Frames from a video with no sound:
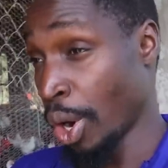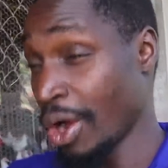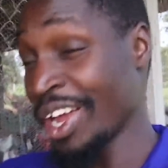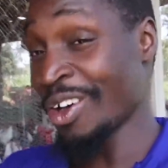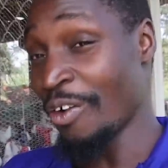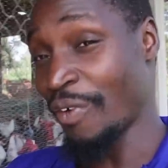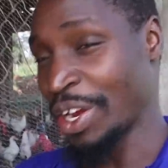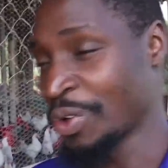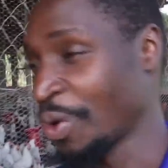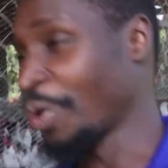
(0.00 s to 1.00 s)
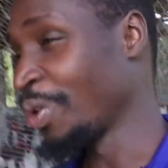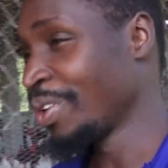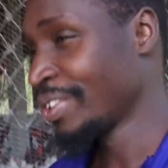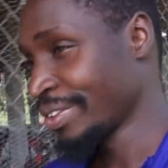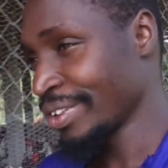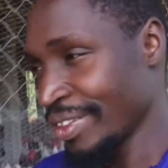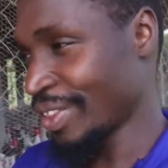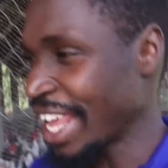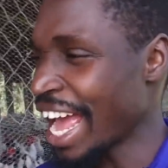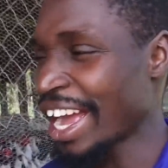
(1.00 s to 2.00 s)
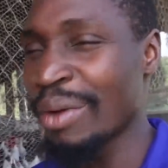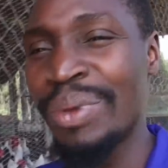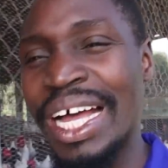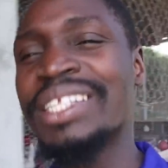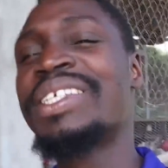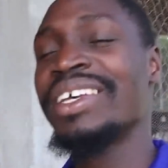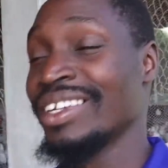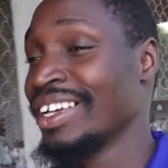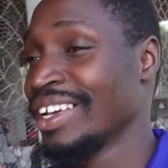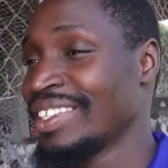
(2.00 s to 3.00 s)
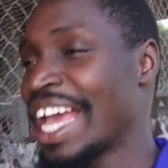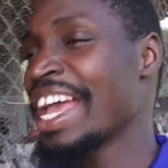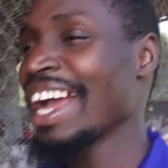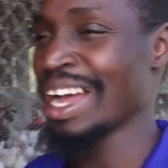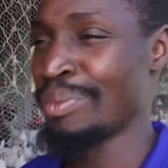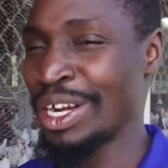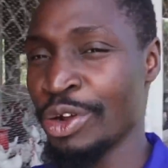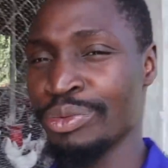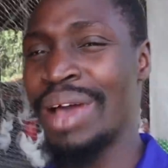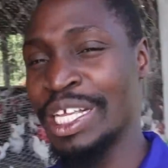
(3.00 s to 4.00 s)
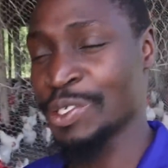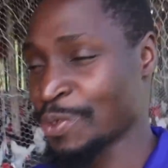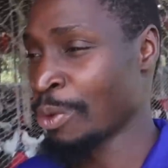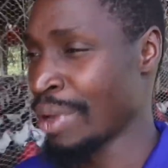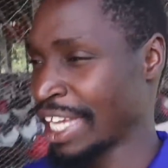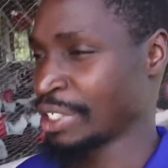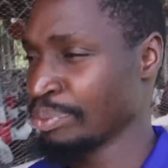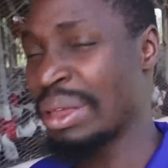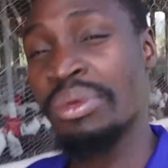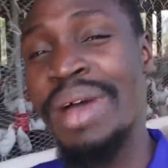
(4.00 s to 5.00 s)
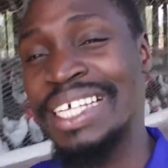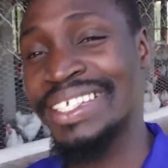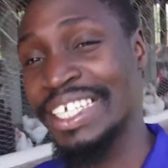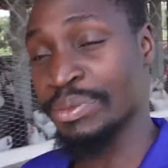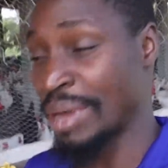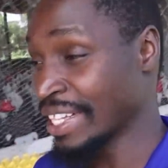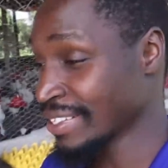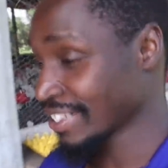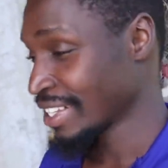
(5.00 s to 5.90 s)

We're going over to the younger birds. They are younger, but not by so much, maybe by six months.